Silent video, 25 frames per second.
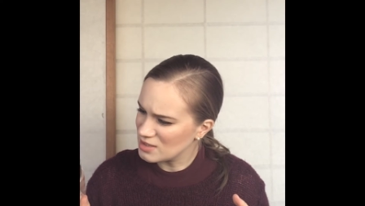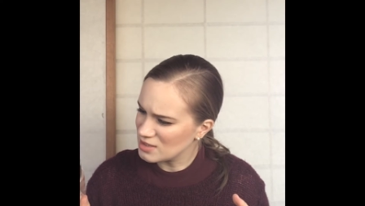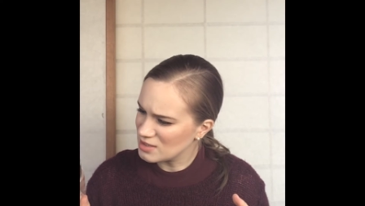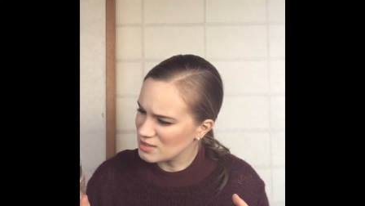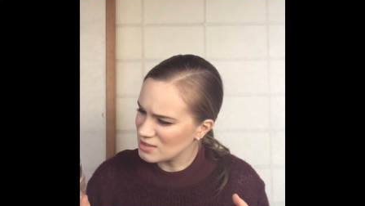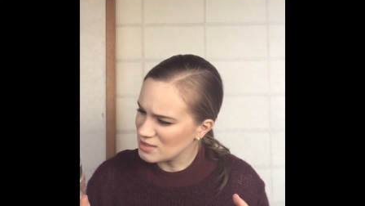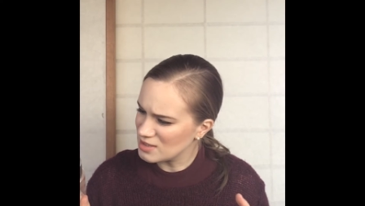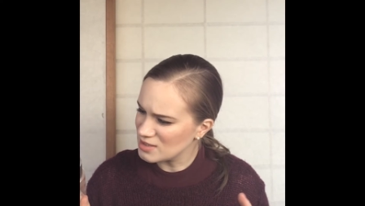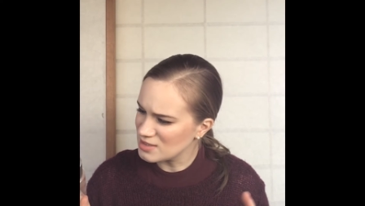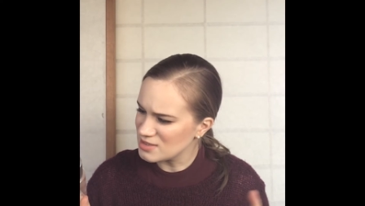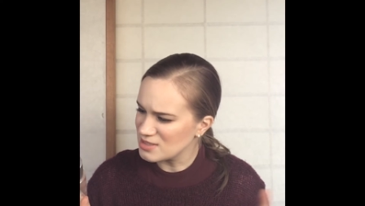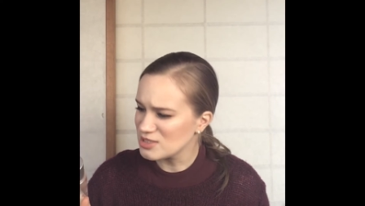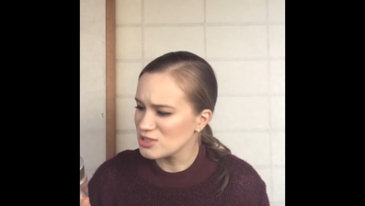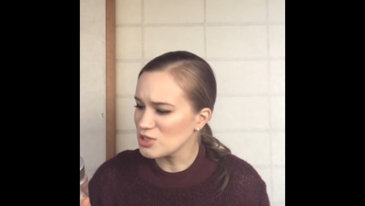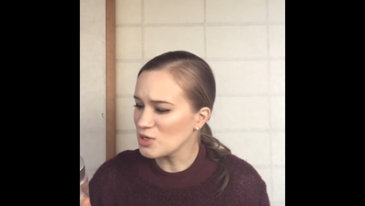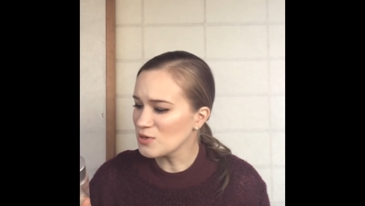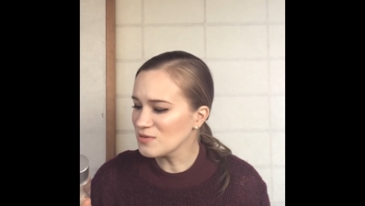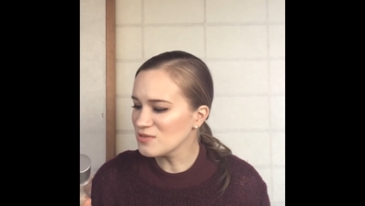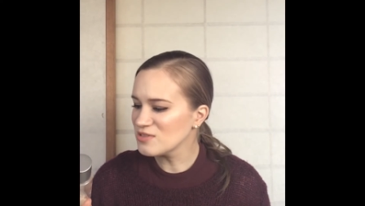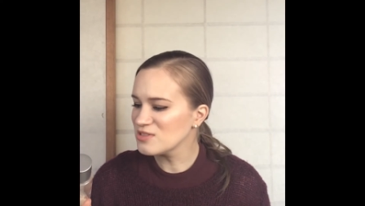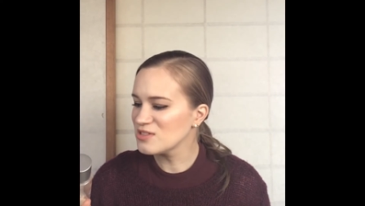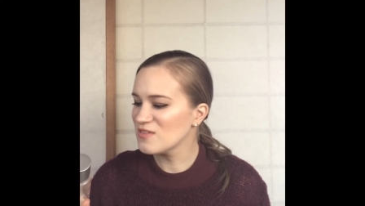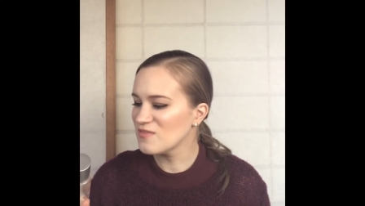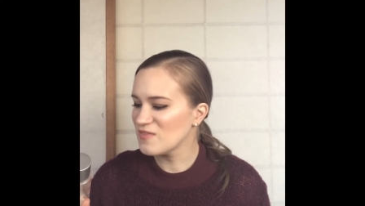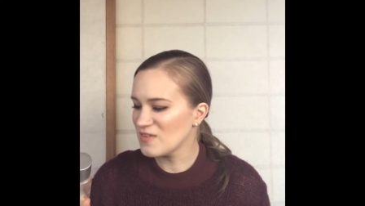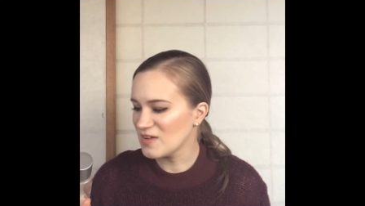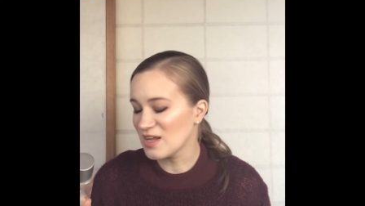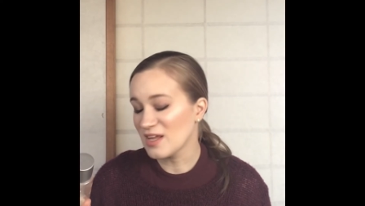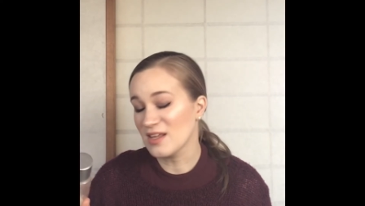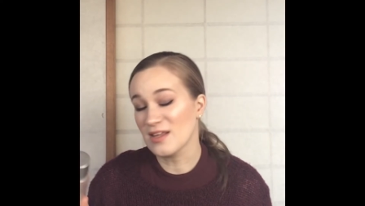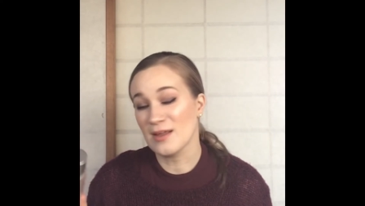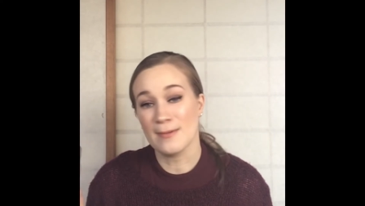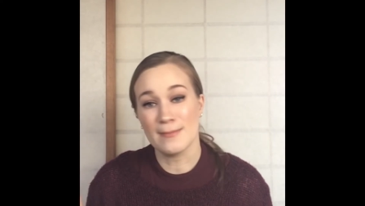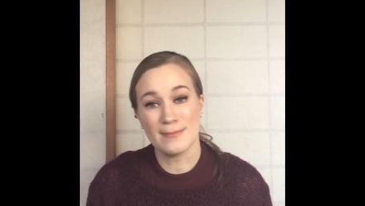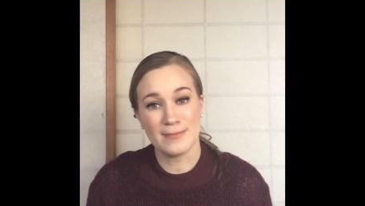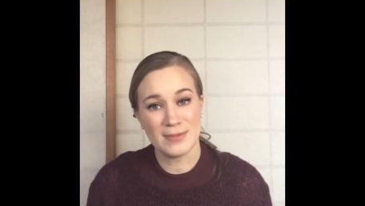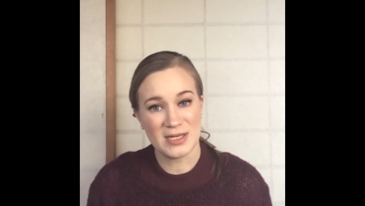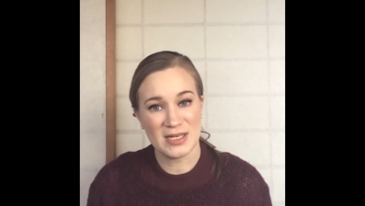It's toasted vanilla
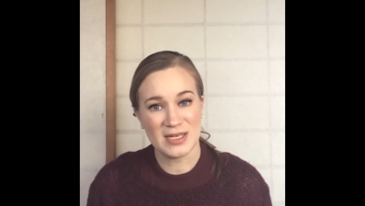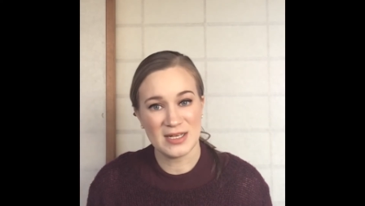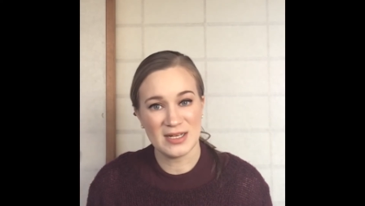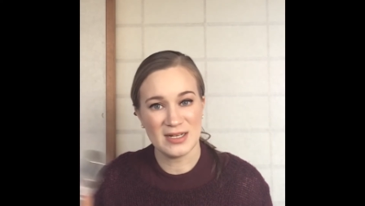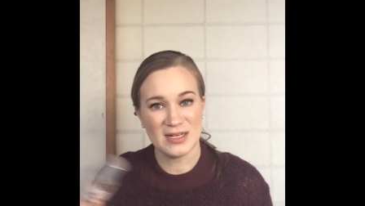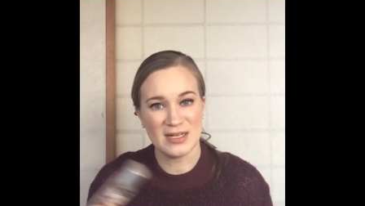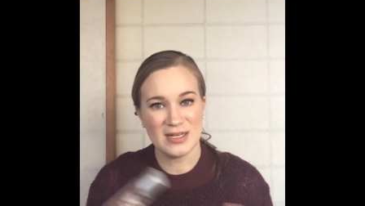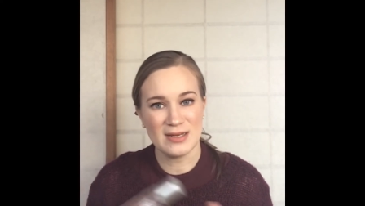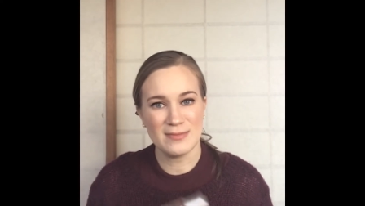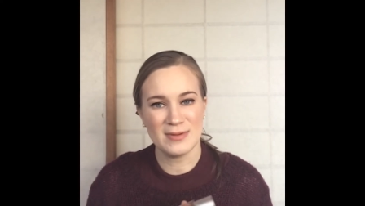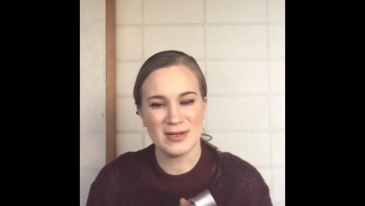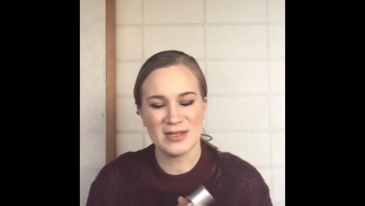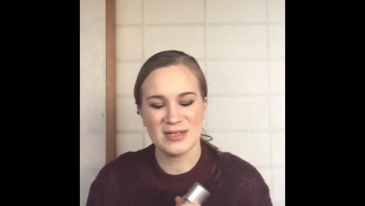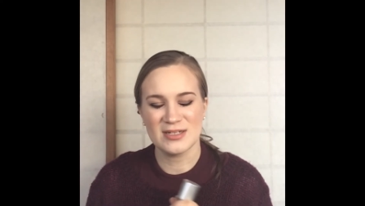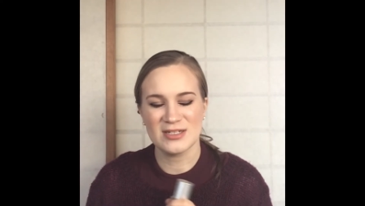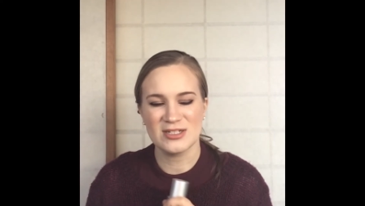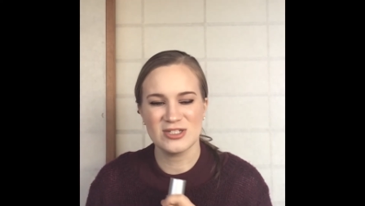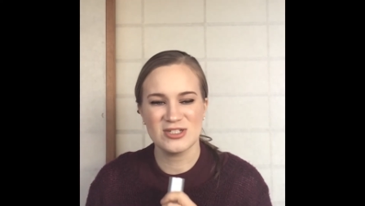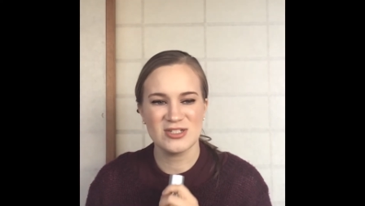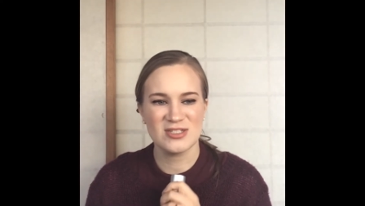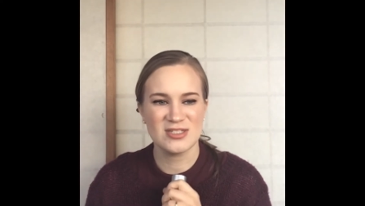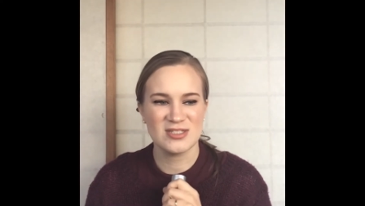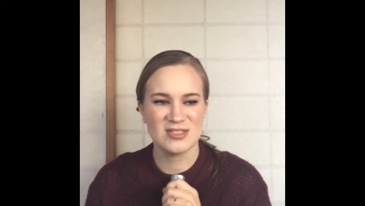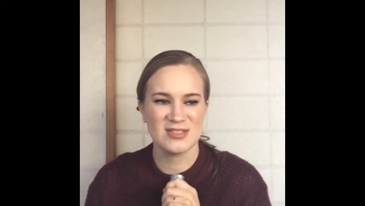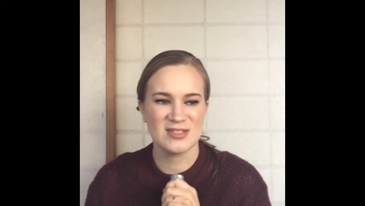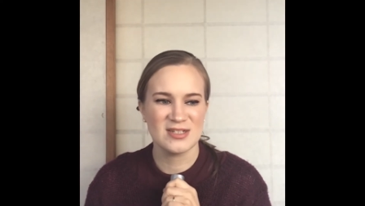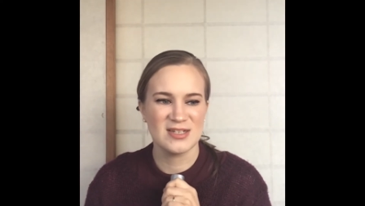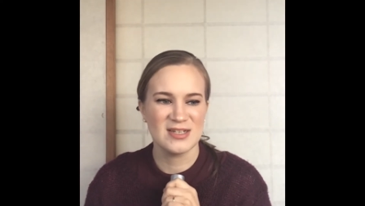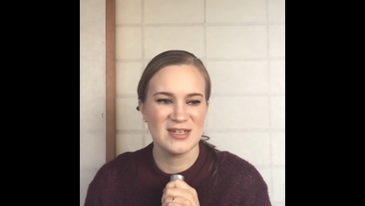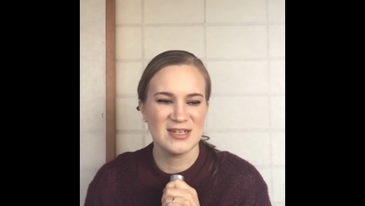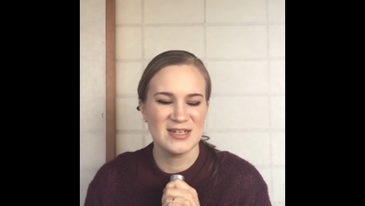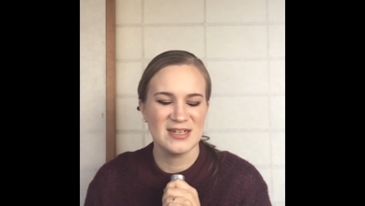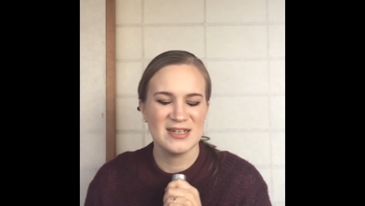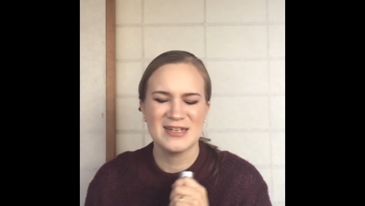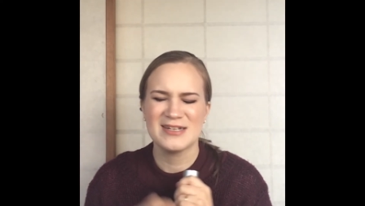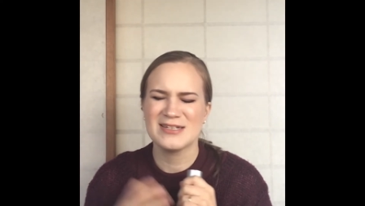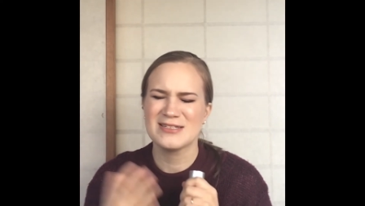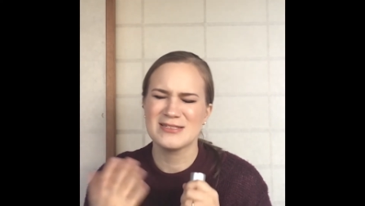and peony, but it
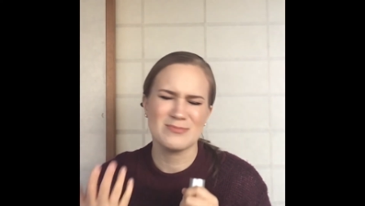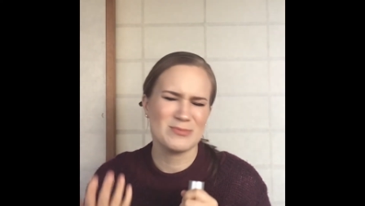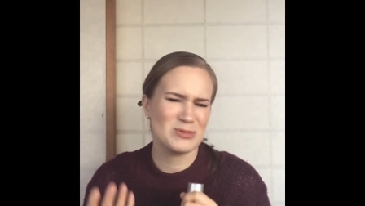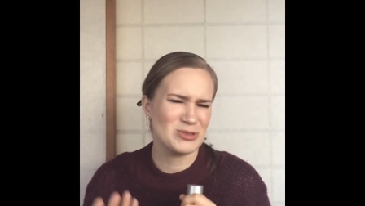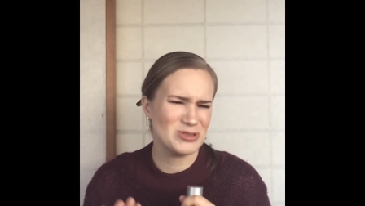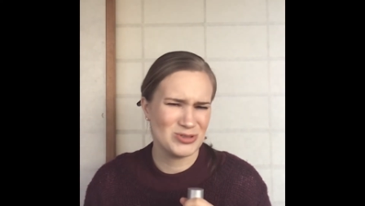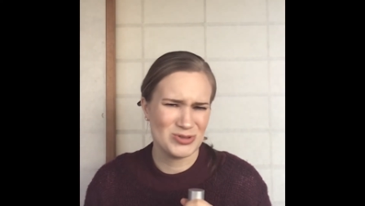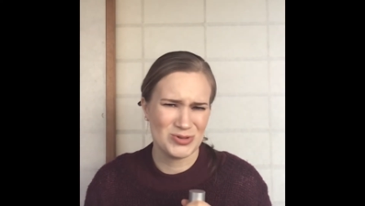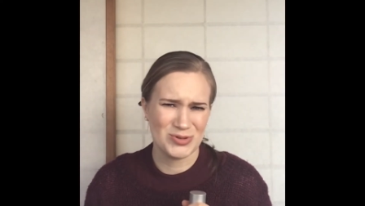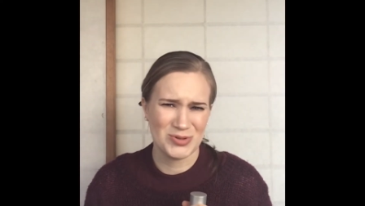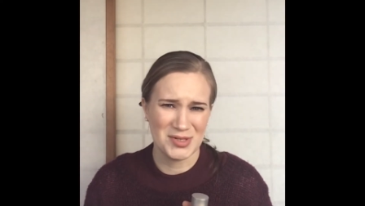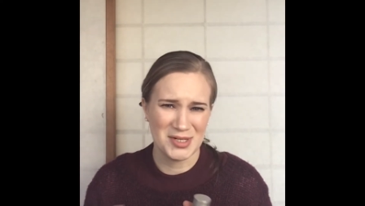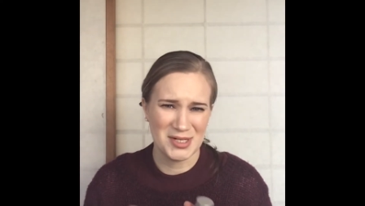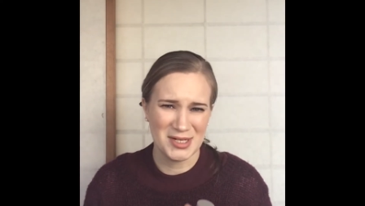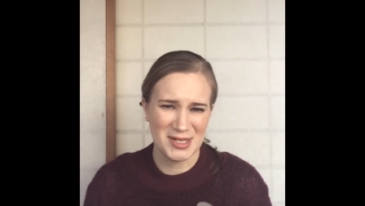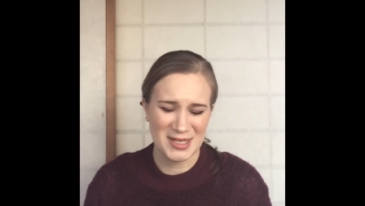smells so good.